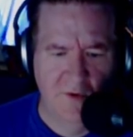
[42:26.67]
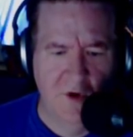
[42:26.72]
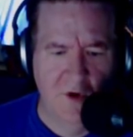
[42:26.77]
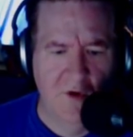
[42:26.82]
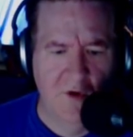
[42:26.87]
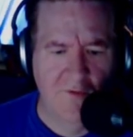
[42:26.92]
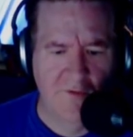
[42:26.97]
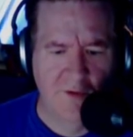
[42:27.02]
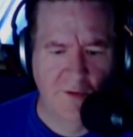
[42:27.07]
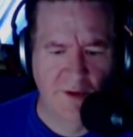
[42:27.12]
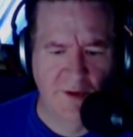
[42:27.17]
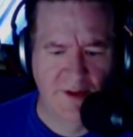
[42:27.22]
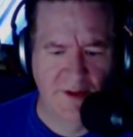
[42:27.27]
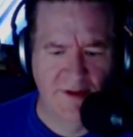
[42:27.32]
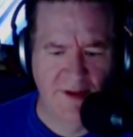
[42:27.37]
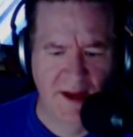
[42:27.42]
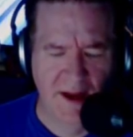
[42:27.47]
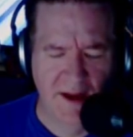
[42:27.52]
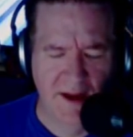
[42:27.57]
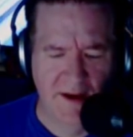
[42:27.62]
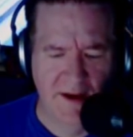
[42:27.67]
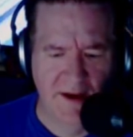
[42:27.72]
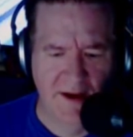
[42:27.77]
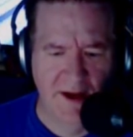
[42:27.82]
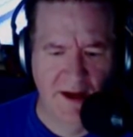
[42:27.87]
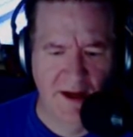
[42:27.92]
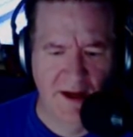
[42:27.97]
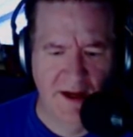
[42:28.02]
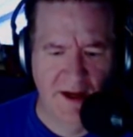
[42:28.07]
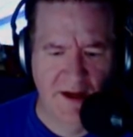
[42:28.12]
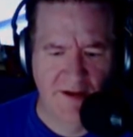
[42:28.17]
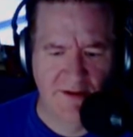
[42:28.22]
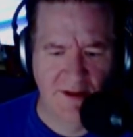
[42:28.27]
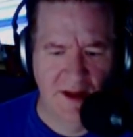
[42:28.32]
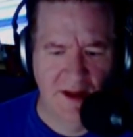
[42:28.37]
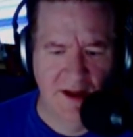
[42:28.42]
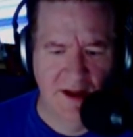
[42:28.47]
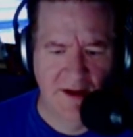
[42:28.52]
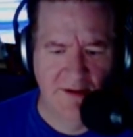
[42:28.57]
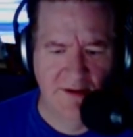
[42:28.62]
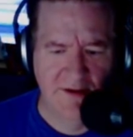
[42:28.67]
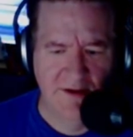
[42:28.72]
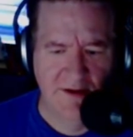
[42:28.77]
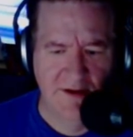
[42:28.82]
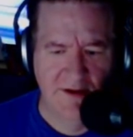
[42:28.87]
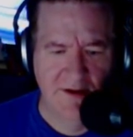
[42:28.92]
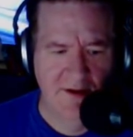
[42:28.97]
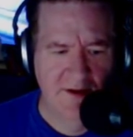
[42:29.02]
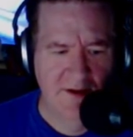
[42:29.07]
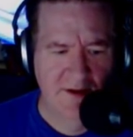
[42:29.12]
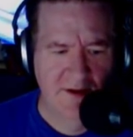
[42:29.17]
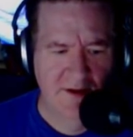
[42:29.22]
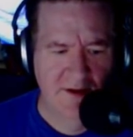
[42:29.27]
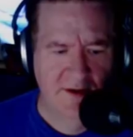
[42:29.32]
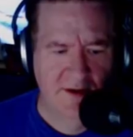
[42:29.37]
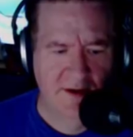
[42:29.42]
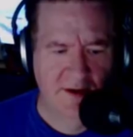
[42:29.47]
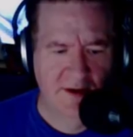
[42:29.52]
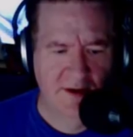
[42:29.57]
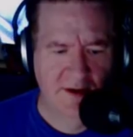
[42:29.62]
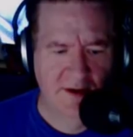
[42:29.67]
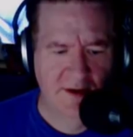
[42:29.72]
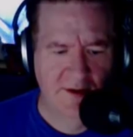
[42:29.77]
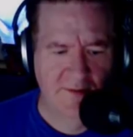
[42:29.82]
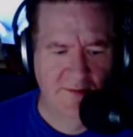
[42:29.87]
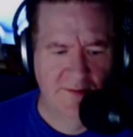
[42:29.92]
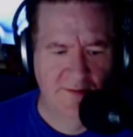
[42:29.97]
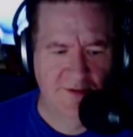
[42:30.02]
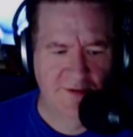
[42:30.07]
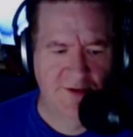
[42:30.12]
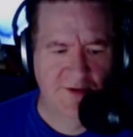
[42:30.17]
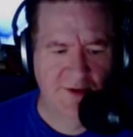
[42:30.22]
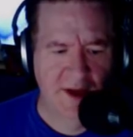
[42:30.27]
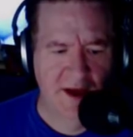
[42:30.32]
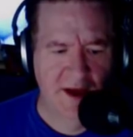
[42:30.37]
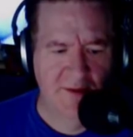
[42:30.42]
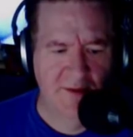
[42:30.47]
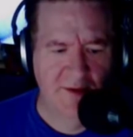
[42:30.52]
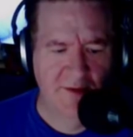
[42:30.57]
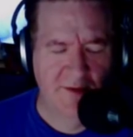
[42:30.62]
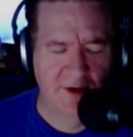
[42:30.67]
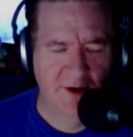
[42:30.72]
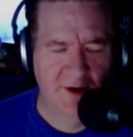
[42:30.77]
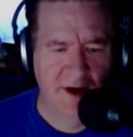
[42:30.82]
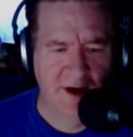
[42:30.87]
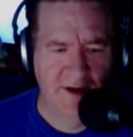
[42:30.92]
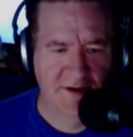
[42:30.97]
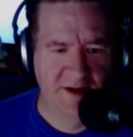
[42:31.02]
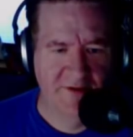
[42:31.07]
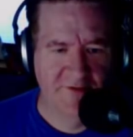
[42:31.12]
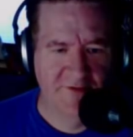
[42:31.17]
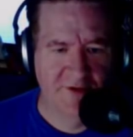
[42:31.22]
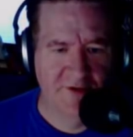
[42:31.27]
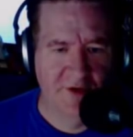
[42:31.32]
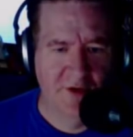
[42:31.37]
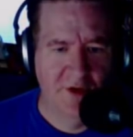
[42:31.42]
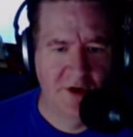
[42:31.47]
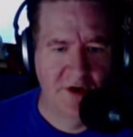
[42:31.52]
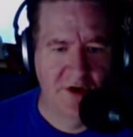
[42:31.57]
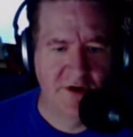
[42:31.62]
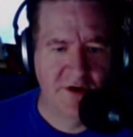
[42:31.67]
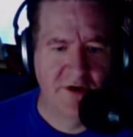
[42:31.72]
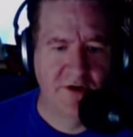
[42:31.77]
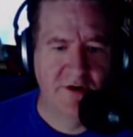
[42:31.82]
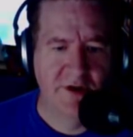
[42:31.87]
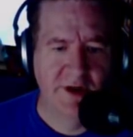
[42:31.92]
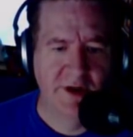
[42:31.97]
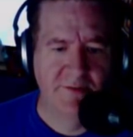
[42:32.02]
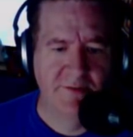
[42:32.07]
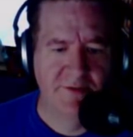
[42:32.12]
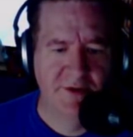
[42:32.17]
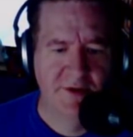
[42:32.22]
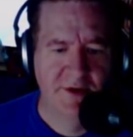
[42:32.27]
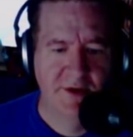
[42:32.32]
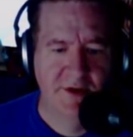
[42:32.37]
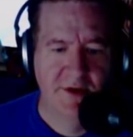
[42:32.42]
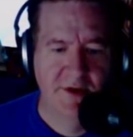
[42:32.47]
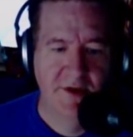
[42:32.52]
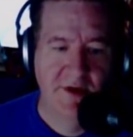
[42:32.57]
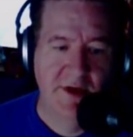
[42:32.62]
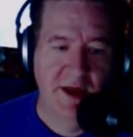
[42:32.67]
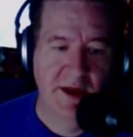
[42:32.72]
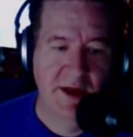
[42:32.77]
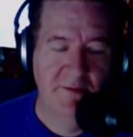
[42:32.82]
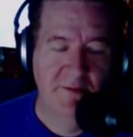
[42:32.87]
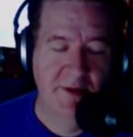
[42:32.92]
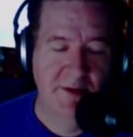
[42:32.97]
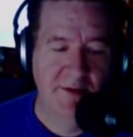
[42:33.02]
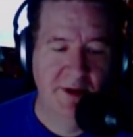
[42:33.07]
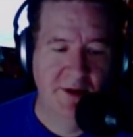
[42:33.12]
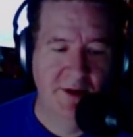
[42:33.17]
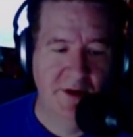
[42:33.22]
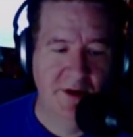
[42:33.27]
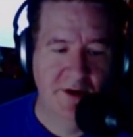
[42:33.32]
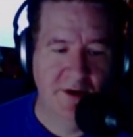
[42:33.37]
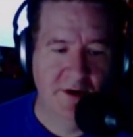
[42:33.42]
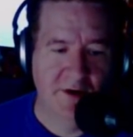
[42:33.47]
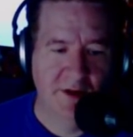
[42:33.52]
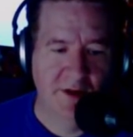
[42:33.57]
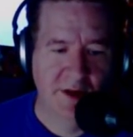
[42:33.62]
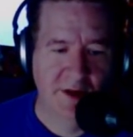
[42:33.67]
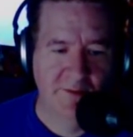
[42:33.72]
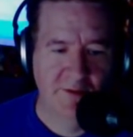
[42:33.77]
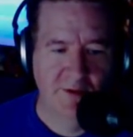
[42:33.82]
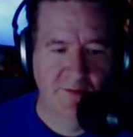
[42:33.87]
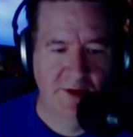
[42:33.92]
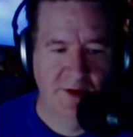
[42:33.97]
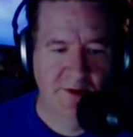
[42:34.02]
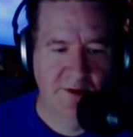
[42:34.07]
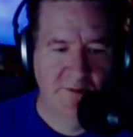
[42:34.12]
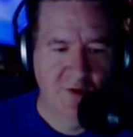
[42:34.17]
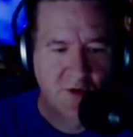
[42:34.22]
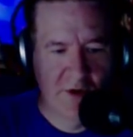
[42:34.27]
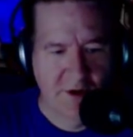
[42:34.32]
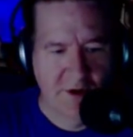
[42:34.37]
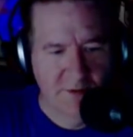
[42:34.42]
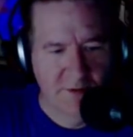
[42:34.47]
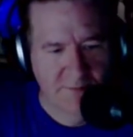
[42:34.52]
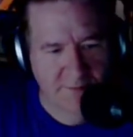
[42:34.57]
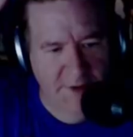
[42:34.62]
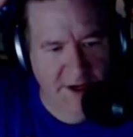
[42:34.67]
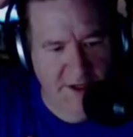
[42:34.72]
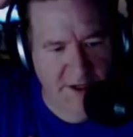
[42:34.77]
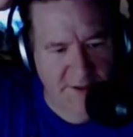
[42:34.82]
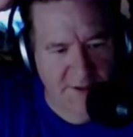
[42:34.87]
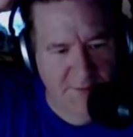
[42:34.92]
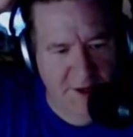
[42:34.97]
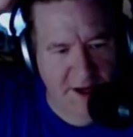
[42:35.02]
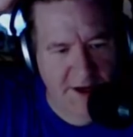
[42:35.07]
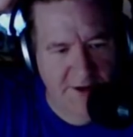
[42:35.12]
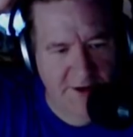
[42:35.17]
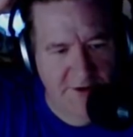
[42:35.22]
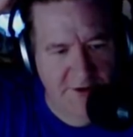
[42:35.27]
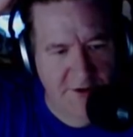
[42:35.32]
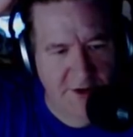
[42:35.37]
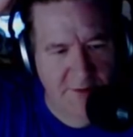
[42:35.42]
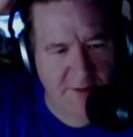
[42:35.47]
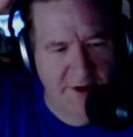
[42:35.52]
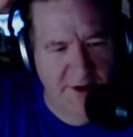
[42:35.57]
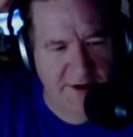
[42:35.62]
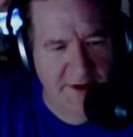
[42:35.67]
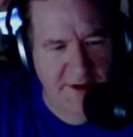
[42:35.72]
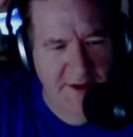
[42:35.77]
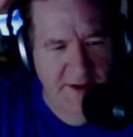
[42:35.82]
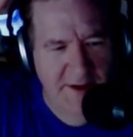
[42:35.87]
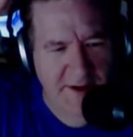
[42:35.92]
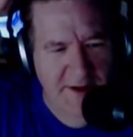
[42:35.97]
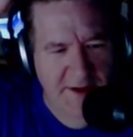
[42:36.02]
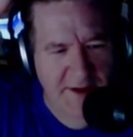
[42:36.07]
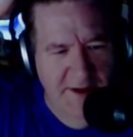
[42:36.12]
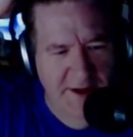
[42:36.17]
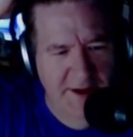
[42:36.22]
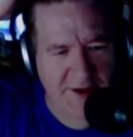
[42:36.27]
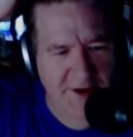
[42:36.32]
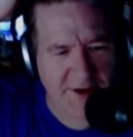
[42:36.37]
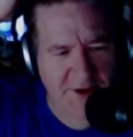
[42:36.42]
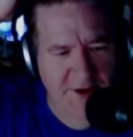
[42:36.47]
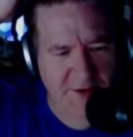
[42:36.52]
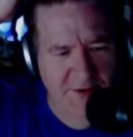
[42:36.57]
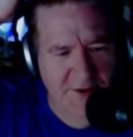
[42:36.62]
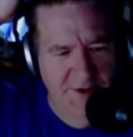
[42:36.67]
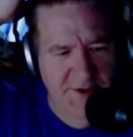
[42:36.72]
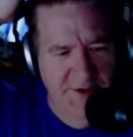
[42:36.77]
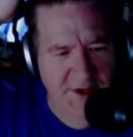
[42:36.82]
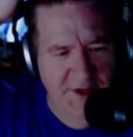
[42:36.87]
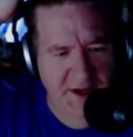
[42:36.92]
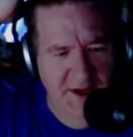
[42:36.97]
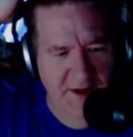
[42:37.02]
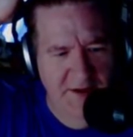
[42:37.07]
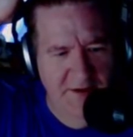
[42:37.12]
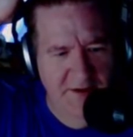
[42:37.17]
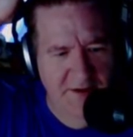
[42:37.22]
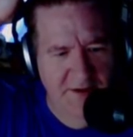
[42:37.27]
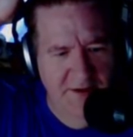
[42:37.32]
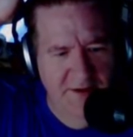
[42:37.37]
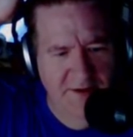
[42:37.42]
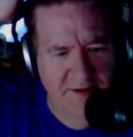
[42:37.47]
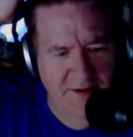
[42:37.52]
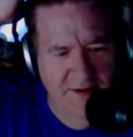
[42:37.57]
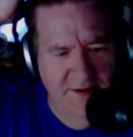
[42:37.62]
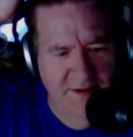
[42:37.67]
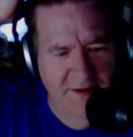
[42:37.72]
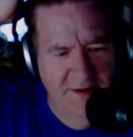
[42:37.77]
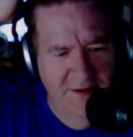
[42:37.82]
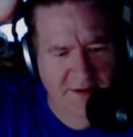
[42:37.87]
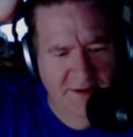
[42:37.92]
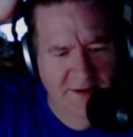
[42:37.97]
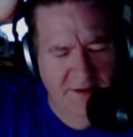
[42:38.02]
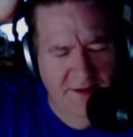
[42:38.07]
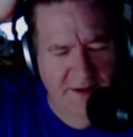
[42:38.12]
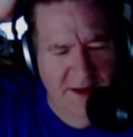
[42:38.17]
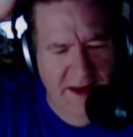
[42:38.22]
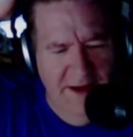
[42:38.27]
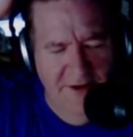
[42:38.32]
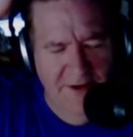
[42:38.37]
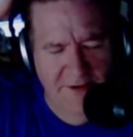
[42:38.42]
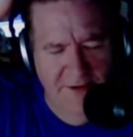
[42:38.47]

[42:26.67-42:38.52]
over with his hand and kicking his legs. So yeah, people are asking for a longer clip, and maybe a longer clip would be more explanatory, but you do see... I don't